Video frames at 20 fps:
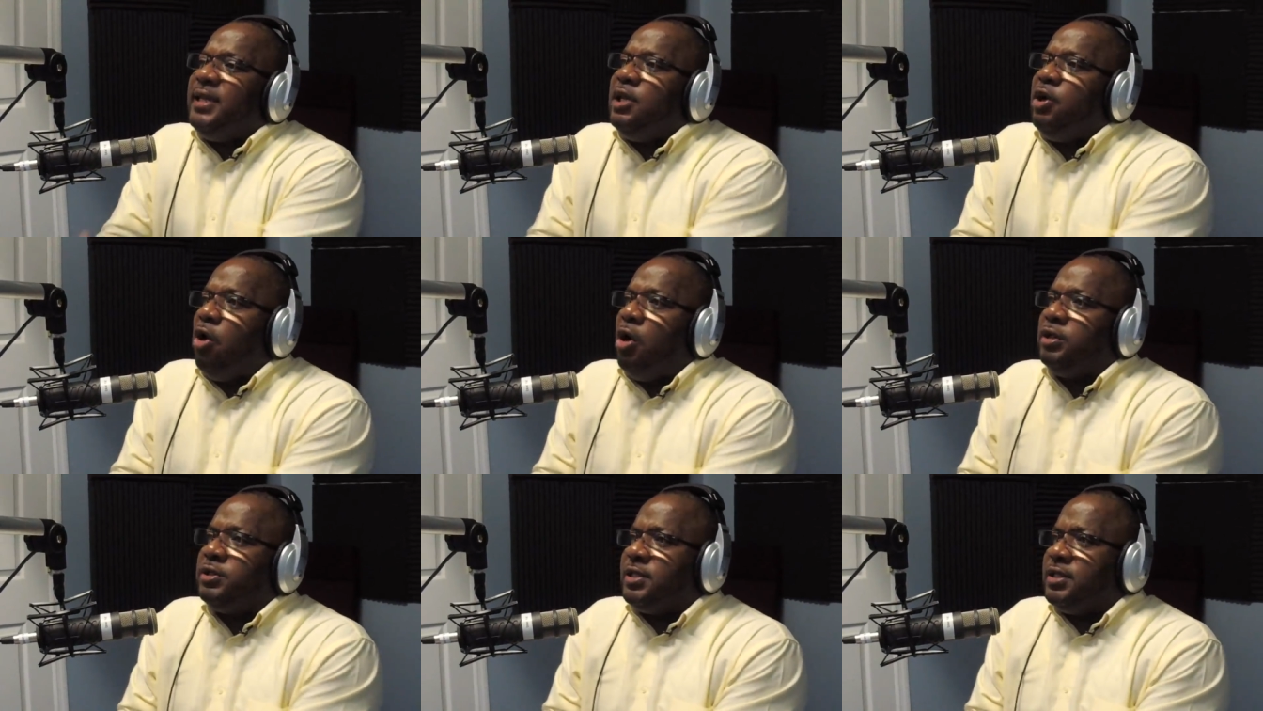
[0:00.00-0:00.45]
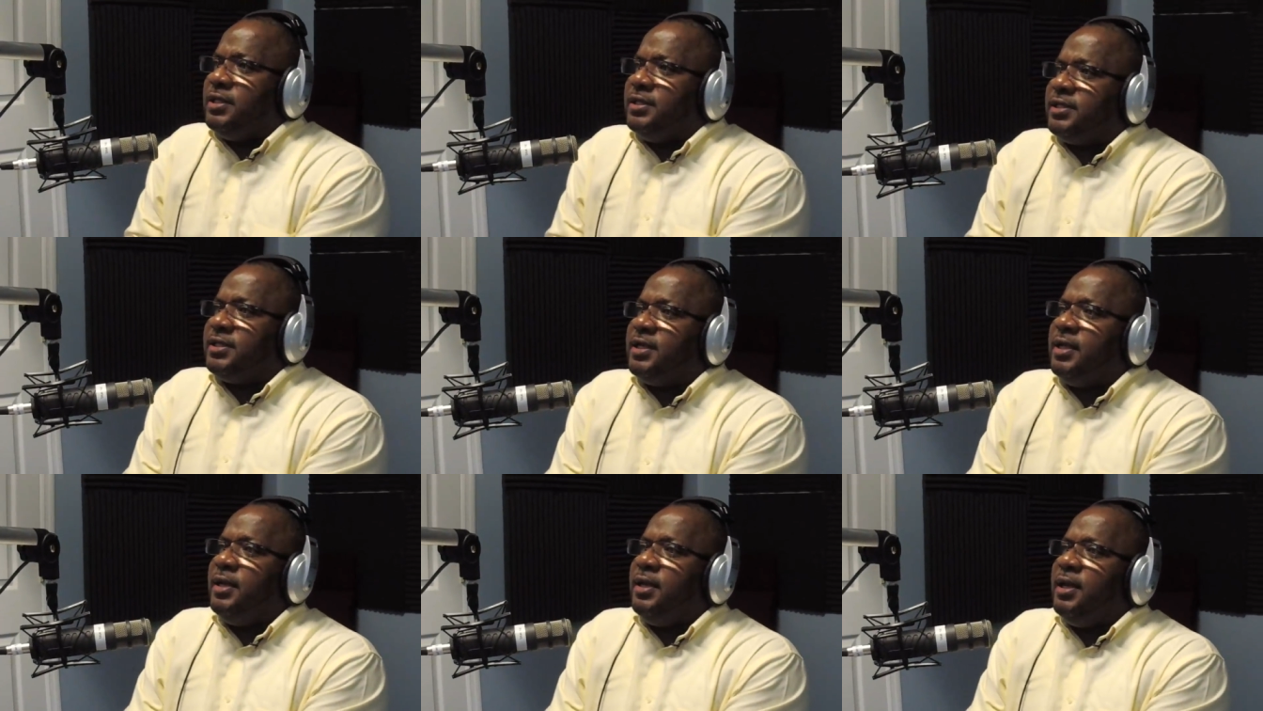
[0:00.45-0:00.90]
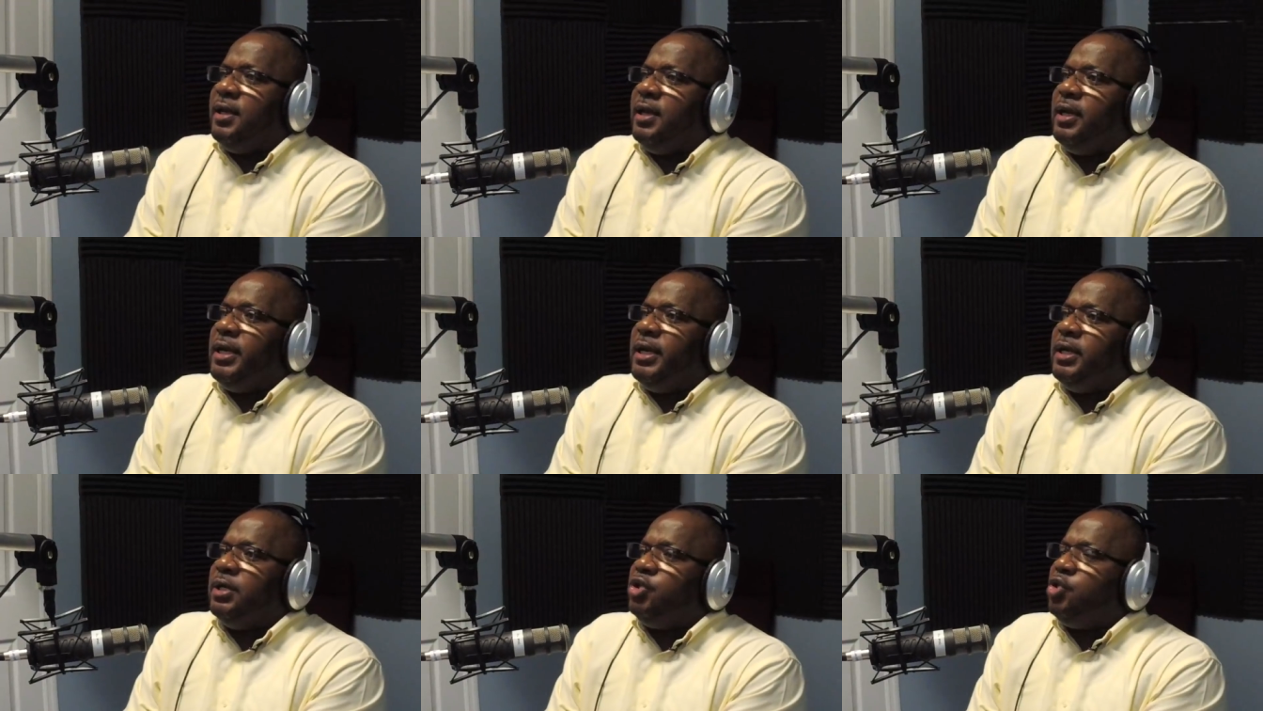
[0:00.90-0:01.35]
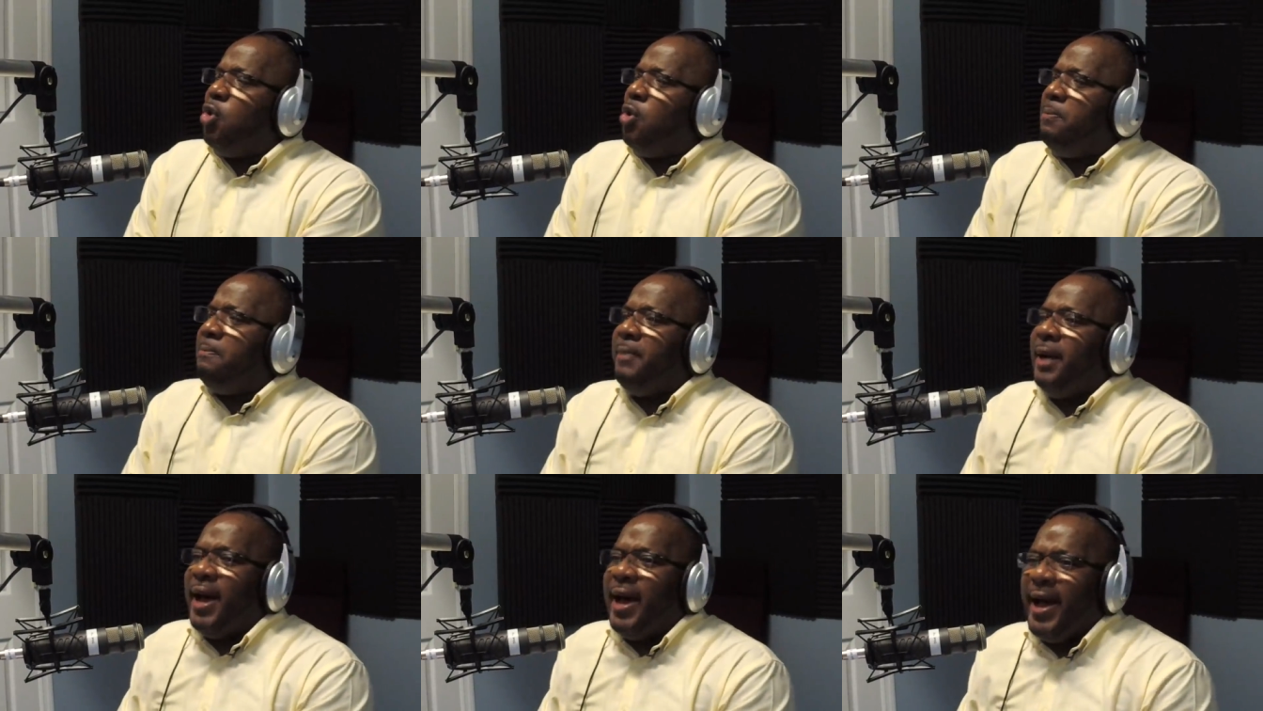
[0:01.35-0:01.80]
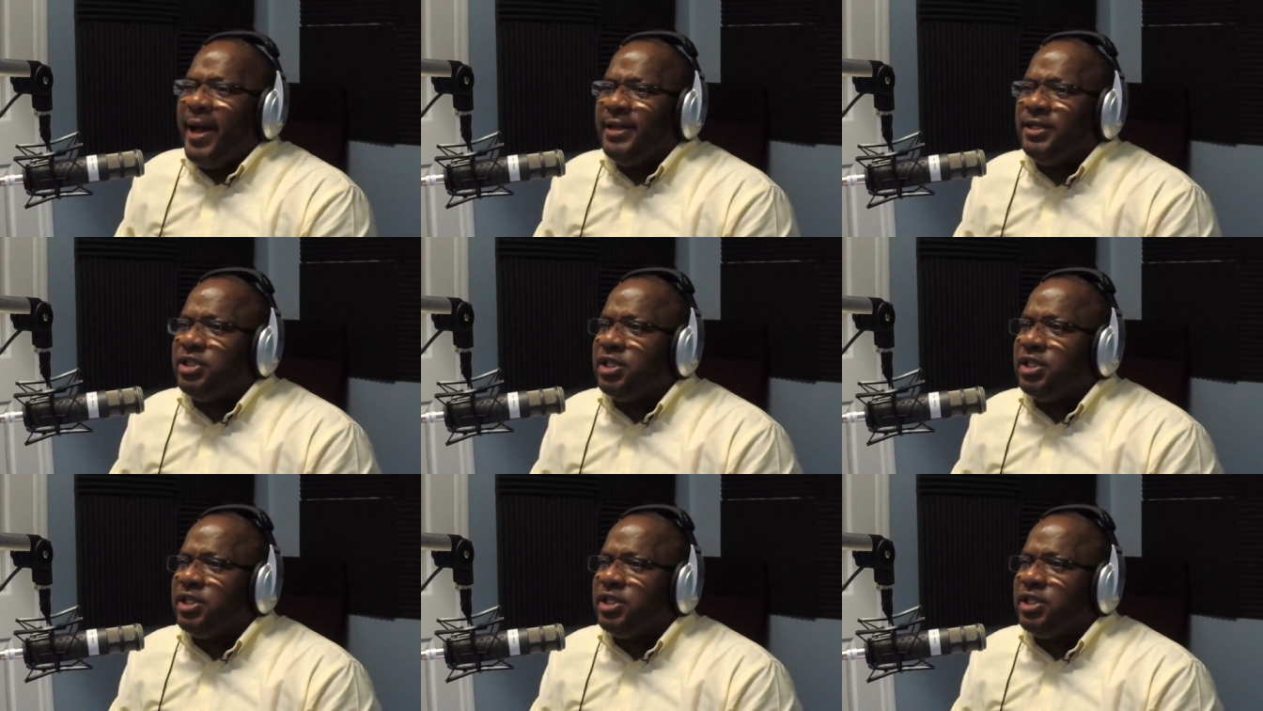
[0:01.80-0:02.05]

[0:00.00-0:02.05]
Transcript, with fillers: the altars. Don't mind